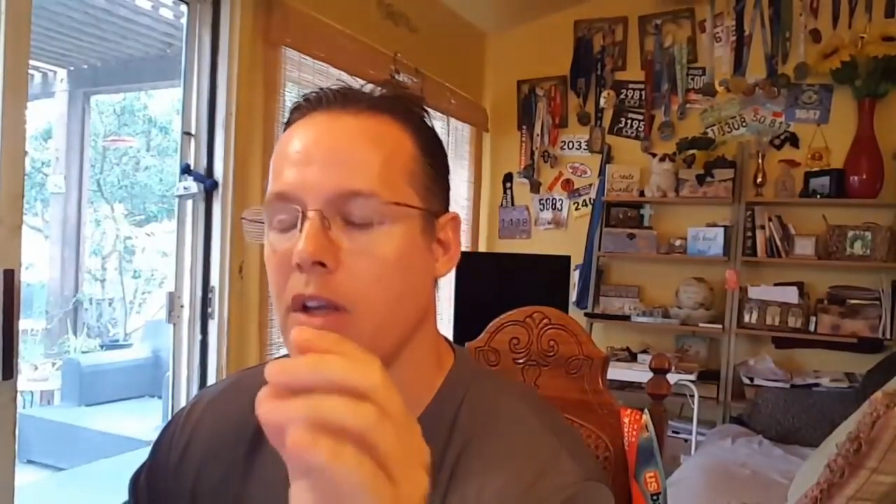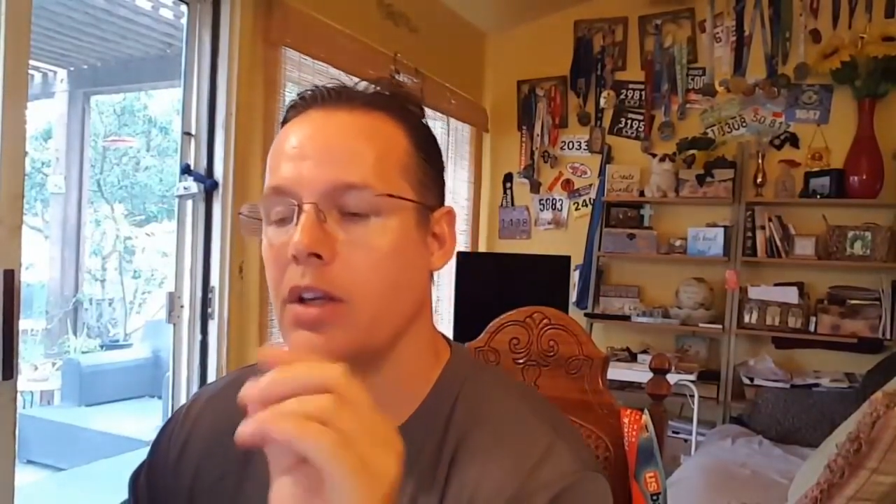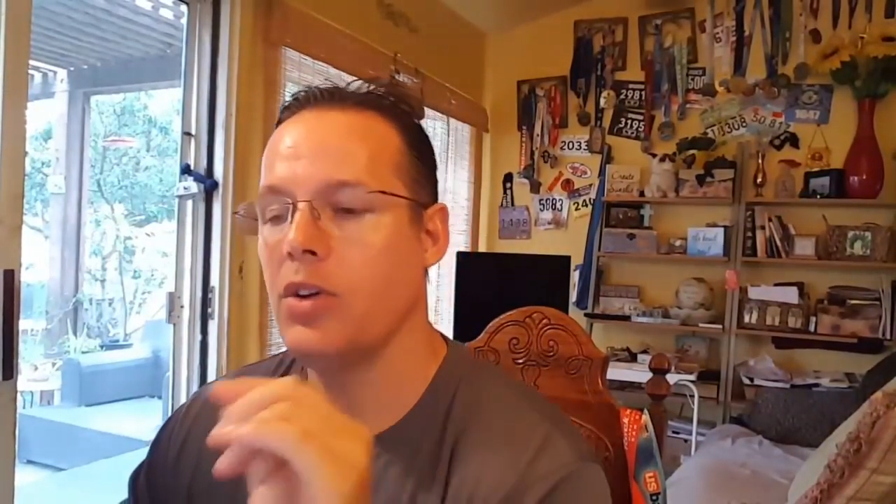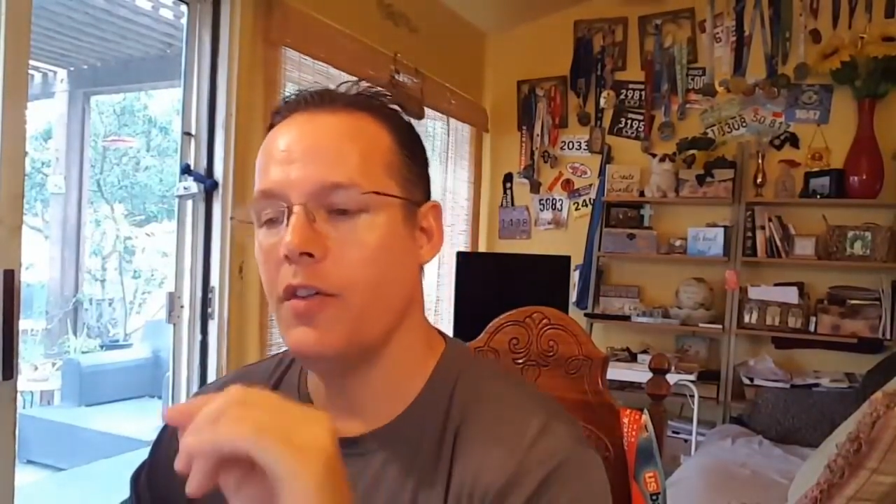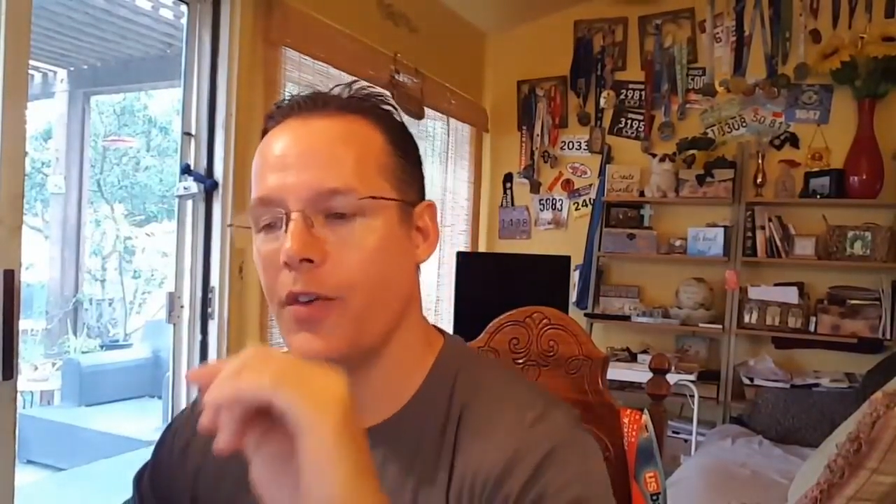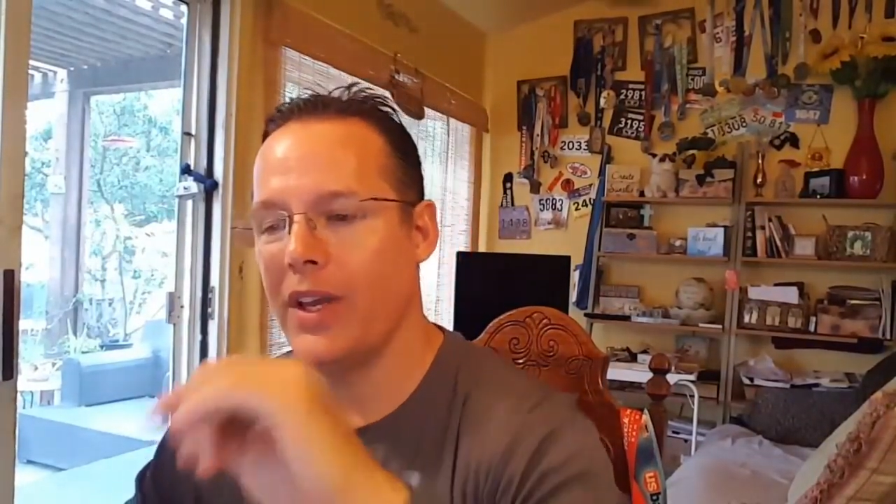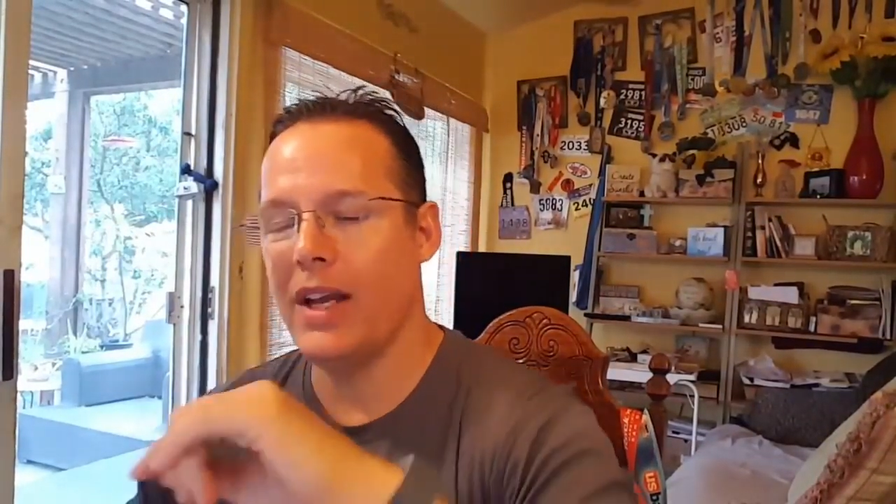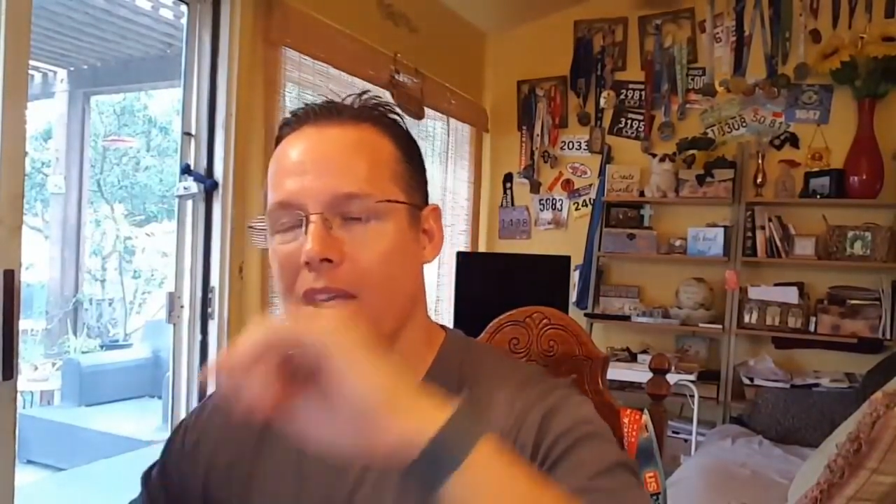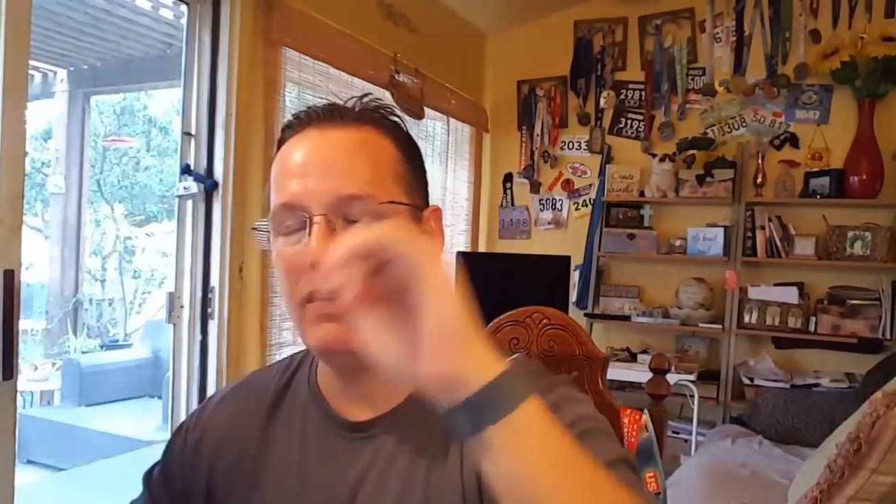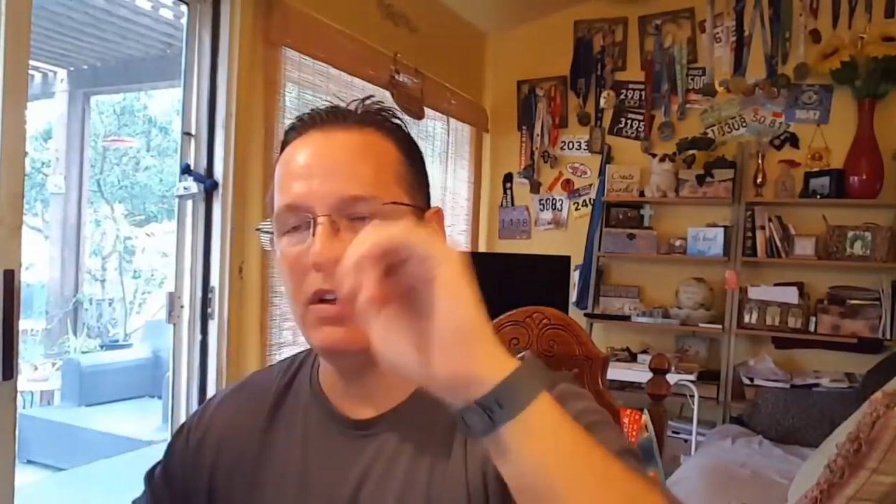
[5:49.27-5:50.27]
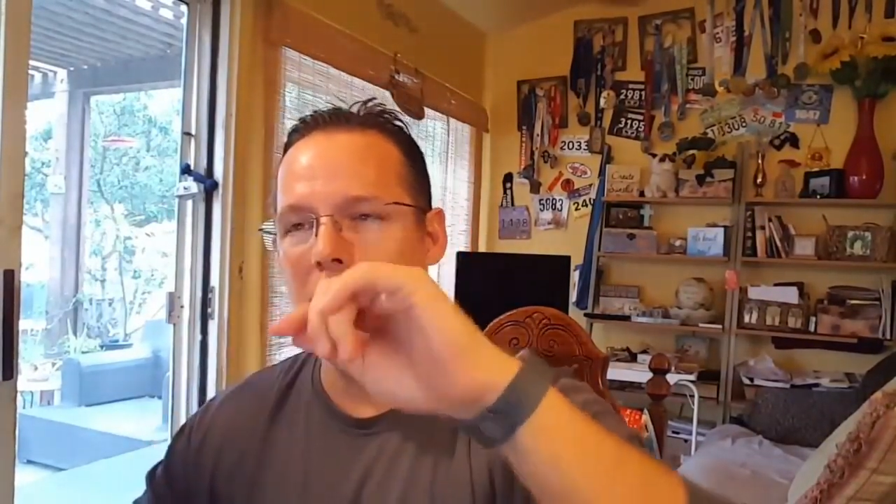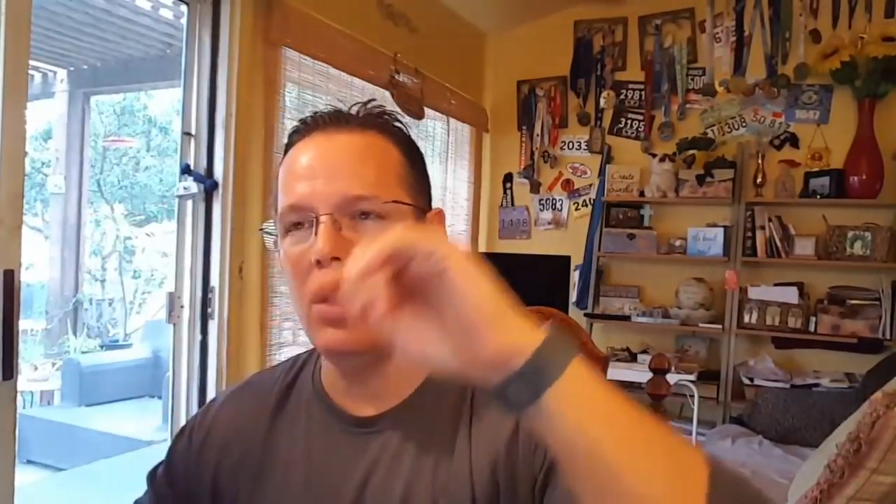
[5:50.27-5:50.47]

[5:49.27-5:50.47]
Now, don't forget, even